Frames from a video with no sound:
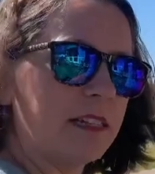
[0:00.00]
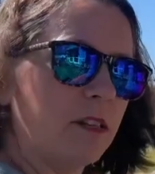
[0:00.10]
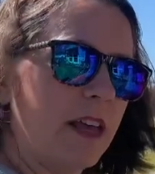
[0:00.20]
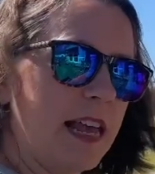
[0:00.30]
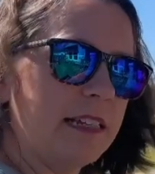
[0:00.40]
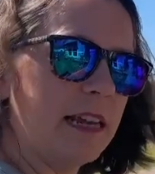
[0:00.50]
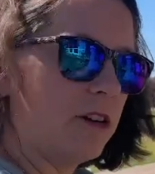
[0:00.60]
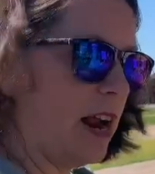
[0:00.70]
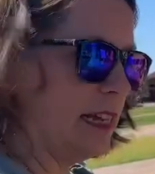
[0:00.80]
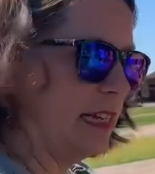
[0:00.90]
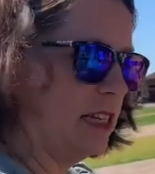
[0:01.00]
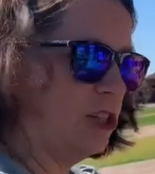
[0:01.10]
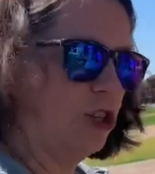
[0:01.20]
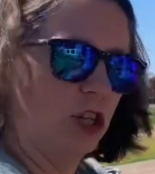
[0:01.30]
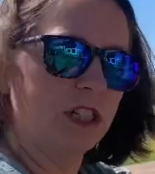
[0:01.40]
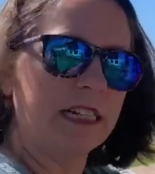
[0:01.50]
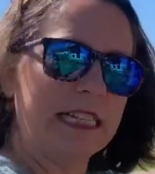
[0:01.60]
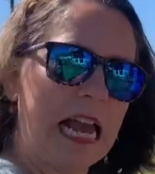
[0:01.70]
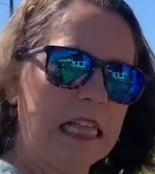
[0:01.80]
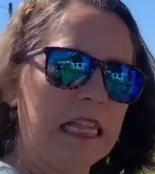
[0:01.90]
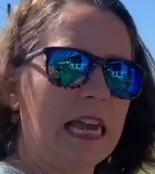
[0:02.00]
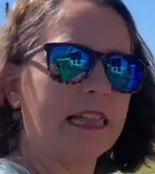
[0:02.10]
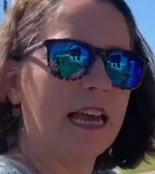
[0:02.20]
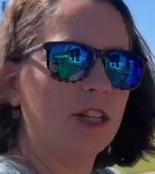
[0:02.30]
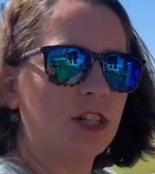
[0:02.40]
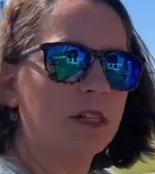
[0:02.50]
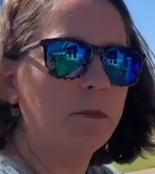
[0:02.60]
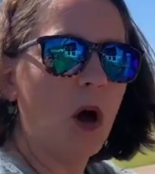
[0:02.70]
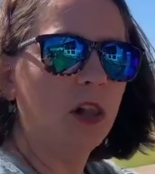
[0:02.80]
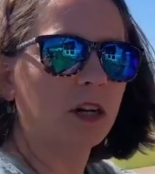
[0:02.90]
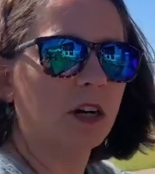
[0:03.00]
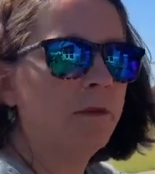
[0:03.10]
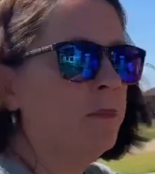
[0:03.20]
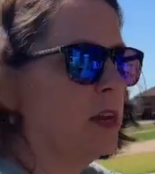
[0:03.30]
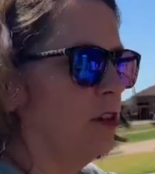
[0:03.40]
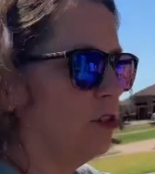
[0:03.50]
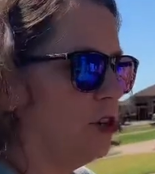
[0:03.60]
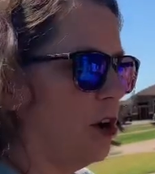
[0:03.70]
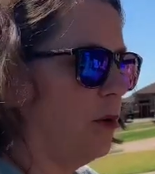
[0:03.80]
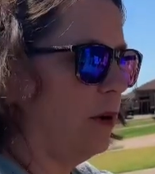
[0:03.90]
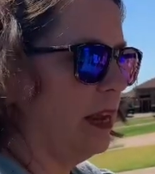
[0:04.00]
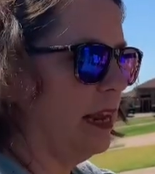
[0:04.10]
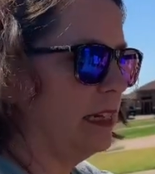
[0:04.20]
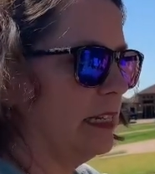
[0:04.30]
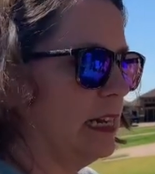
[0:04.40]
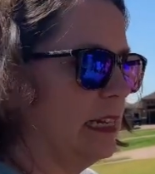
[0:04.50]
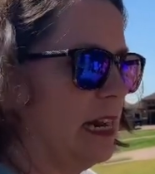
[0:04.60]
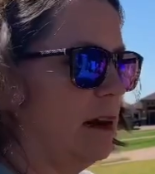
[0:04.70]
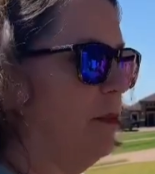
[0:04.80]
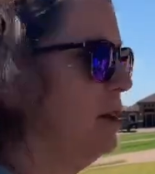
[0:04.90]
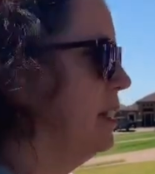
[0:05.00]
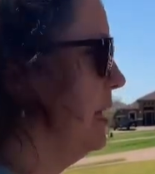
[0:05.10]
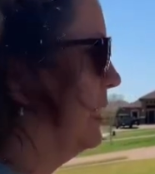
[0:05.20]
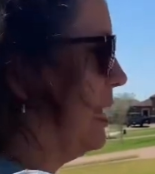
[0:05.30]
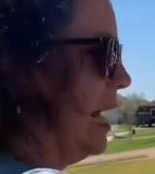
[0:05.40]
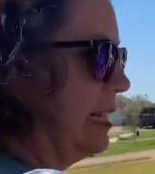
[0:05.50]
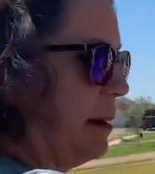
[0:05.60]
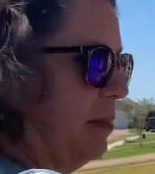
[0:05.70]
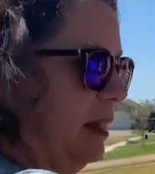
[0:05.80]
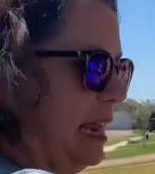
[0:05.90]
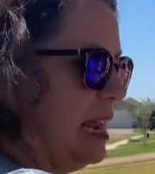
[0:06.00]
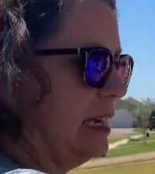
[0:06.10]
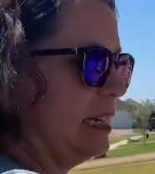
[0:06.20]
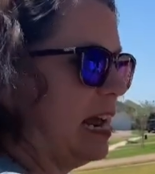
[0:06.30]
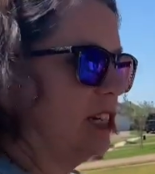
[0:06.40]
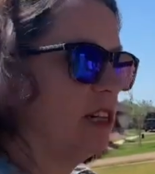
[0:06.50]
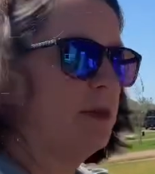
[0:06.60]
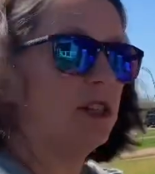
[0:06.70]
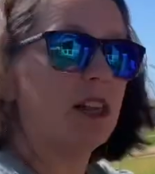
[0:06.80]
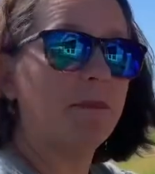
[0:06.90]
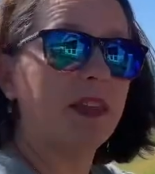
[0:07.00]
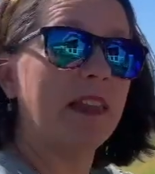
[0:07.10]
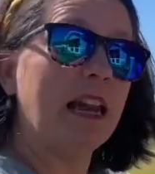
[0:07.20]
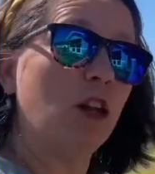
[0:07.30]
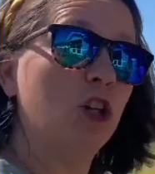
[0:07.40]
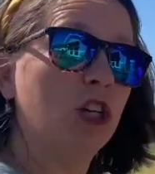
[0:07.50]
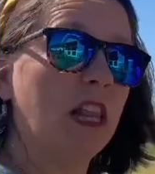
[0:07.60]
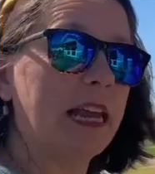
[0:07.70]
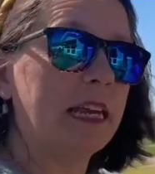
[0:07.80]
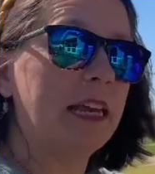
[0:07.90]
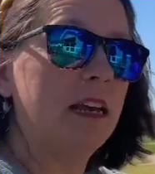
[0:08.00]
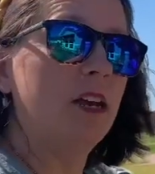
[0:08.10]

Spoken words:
So the Aztec grass looks exactly like that, just smaller. So it's, instead of putting the exact same plant, I just put something that looked like it.